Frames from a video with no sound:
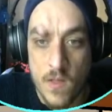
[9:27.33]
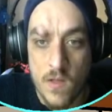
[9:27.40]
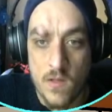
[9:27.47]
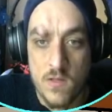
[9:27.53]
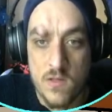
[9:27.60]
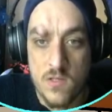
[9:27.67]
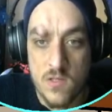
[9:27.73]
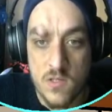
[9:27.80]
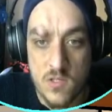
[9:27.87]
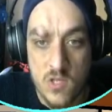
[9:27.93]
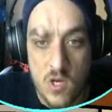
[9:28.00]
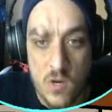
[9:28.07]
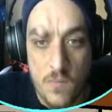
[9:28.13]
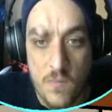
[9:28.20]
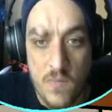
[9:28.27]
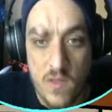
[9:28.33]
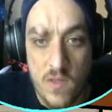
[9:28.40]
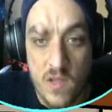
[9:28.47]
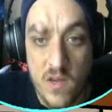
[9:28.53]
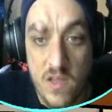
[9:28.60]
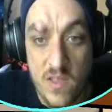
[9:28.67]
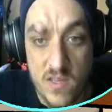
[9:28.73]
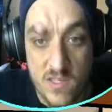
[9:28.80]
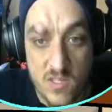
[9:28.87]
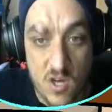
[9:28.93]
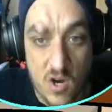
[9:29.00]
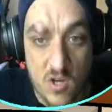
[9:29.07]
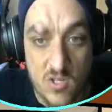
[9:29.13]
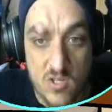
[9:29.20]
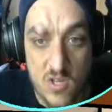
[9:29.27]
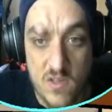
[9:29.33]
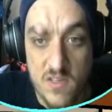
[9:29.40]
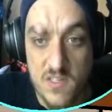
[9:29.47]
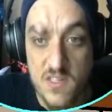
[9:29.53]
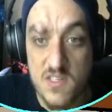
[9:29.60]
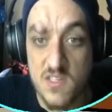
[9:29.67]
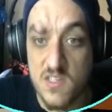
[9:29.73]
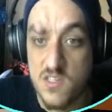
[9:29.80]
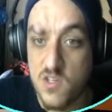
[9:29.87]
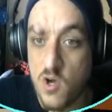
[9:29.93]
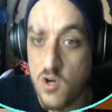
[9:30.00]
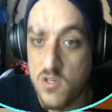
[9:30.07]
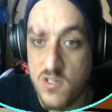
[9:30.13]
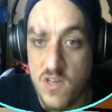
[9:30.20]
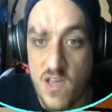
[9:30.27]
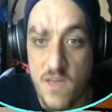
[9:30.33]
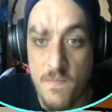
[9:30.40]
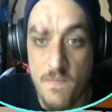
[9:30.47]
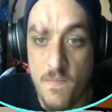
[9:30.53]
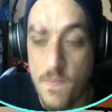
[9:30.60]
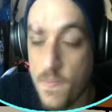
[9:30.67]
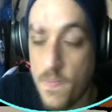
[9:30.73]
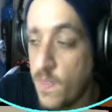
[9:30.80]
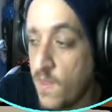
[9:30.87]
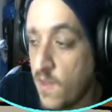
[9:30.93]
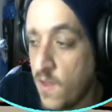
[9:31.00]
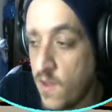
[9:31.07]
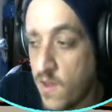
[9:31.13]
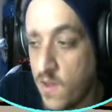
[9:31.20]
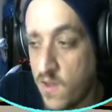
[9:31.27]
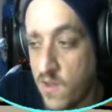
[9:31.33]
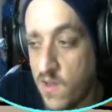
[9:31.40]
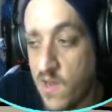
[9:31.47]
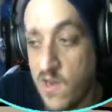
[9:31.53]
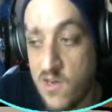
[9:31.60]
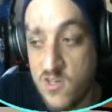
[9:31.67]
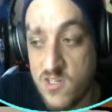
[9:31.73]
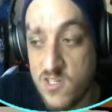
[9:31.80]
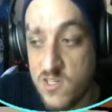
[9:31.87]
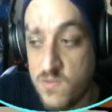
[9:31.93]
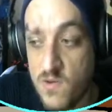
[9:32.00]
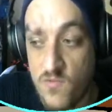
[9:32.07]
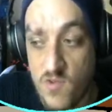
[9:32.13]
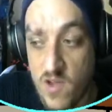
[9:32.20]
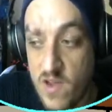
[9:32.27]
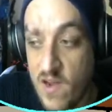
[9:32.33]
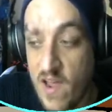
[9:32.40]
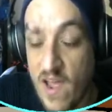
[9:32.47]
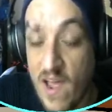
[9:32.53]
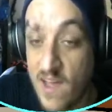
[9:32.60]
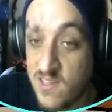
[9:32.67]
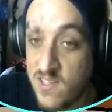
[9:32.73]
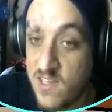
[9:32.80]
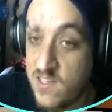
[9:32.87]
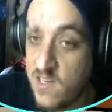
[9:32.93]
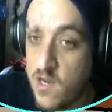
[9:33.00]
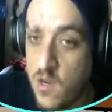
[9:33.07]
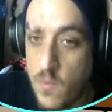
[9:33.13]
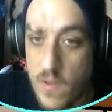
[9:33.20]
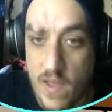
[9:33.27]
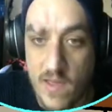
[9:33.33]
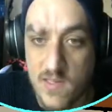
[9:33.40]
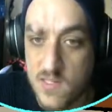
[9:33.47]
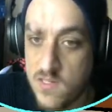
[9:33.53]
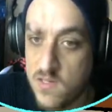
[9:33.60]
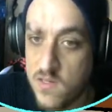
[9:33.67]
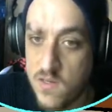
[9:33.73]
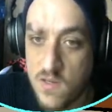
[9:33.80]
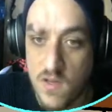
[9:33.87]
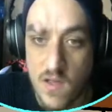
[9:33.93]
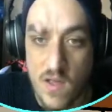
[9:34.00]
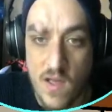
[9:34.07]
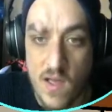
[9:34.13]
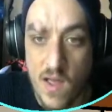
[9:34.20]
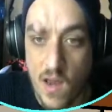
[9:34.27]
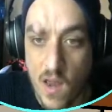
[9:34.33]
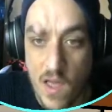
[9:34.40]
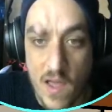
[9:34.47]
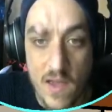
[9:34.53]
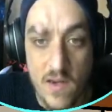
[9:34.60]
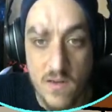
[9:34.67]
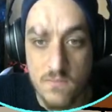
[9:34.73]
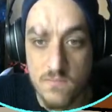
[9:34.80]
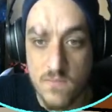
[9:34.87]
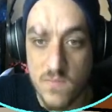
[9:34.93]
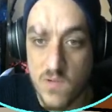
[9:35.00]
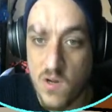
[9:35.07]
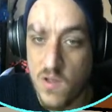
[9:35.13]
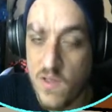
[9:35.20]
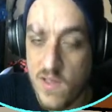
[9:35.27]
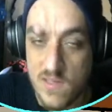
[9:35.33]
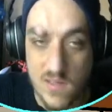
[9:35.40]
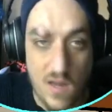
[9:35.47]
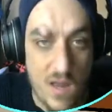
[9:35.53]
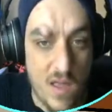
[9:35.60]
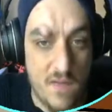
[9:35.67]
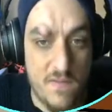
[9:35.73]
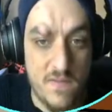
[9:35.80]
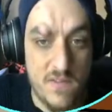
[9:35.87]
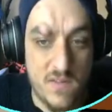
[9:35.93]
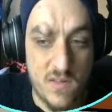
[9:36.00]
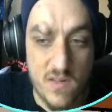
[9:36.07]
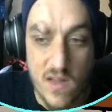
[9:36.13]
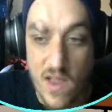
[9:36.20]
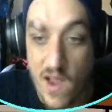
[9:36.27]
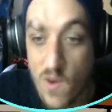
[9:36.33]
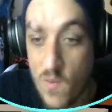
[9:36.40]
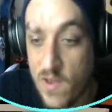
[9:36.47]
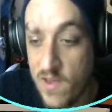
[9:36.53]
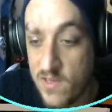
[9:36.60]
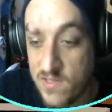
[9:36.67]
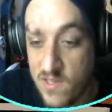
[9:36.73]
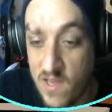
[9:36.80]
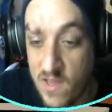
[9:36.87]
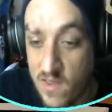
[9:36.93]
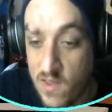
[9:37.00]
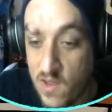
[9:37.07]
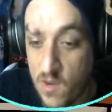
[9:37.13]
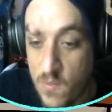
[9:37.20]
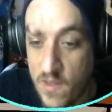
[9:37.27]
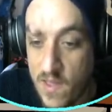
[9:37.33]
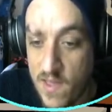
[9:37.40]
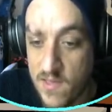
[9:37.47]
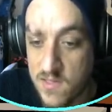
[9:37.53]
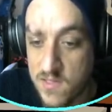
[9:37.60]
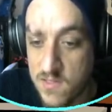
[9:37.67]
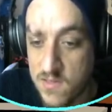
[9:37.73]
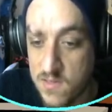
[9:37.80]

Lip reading: So you need the source. So this is the source name, and it just needs to be written as is in OBS. Align, that's left how it is in the OBS.